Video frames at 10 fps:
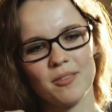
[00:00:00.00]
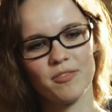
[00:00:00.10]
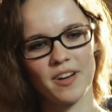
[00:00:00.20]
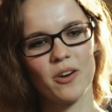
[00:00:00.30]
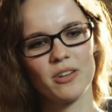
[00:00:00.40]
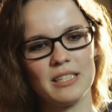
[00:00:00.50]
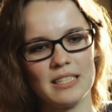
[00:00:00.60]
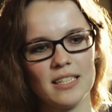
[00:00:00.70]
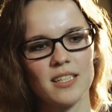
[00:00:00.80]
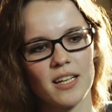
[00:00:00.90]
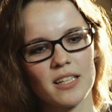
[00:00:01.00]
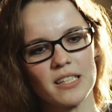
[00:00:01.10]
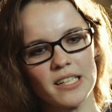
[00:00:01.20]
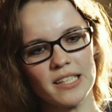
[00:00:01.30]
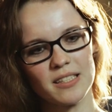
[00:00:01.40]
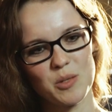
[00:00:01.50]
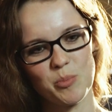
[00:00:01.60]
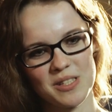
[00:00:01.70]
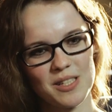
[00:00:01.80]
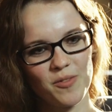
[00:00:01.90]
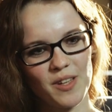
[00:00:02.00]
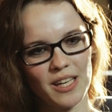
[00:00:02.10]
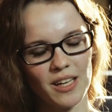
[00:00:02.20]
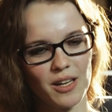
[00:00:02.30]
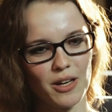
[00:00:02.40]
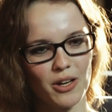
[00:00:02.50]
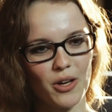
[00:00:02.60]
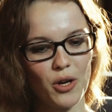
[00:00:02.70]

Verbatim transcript: very detailed and specific in